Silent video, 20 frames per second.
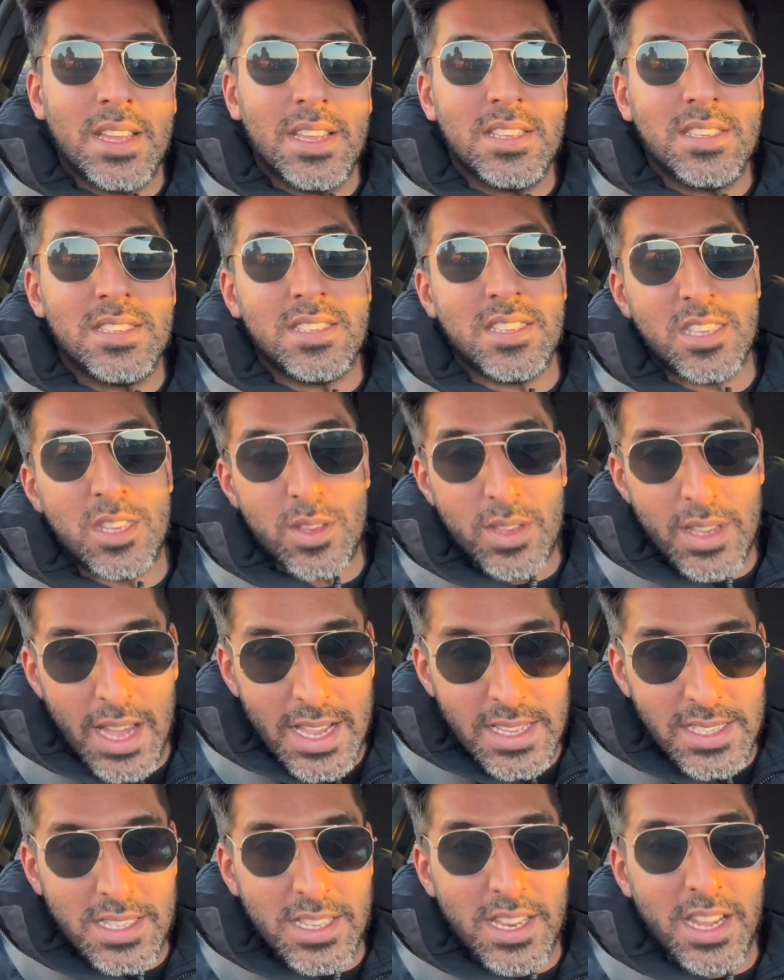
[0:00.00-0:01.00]
See you
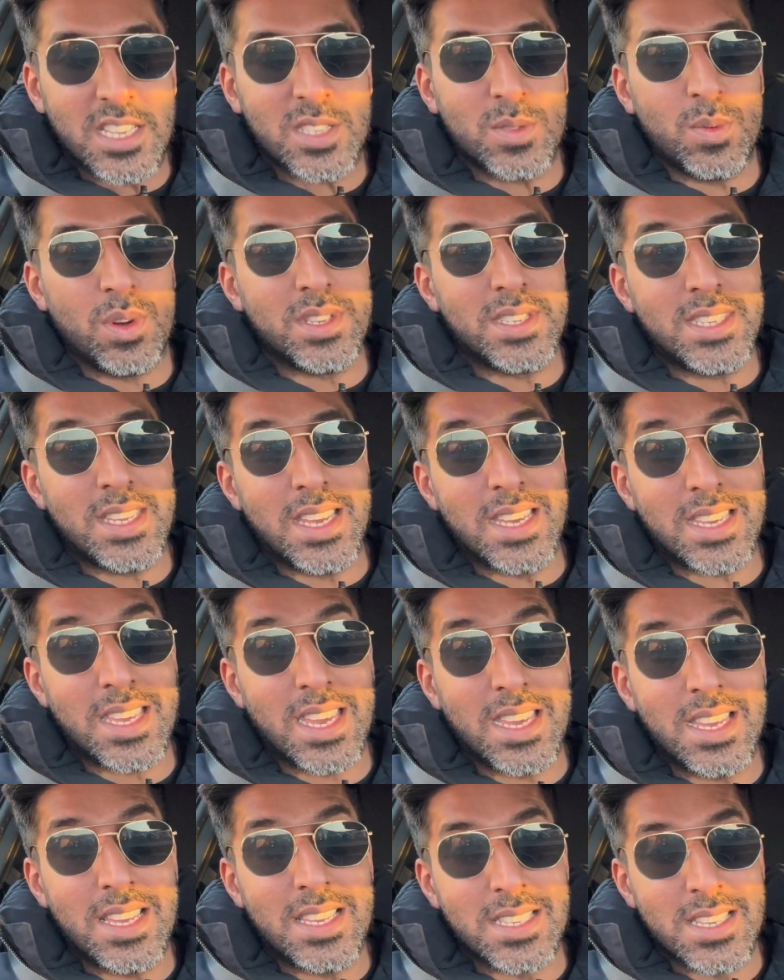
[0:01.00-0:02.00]
guys in the next one. Take
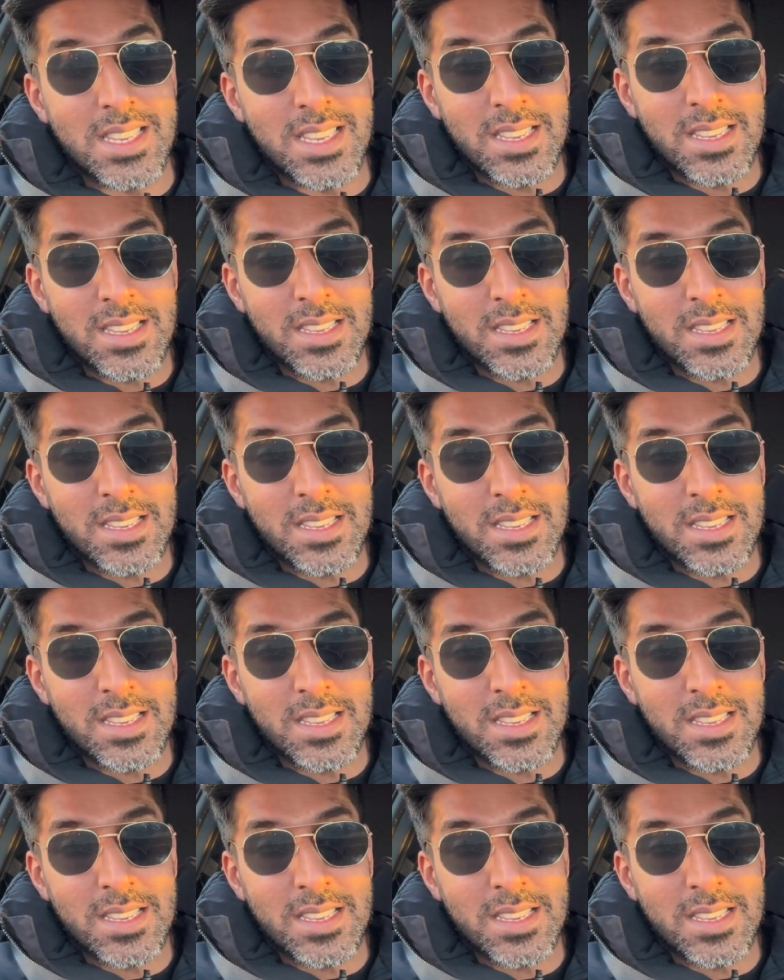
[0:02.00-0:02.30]
it easy.